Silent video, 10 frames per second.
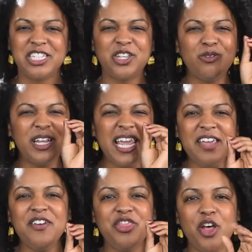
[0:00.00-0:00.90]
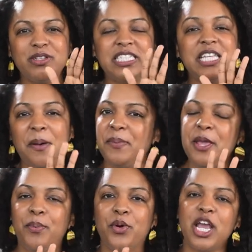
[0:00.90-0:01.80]
So even though some
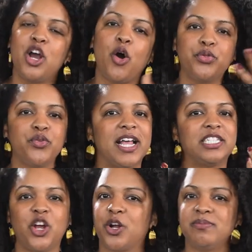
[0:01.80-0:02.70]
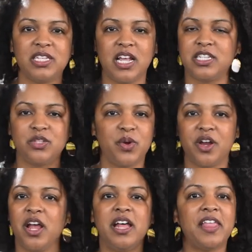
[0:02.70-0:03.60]
people can go through that circumstances
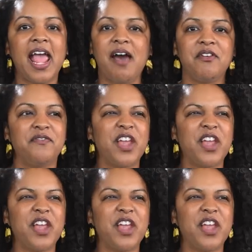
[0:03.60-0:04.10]
where they have a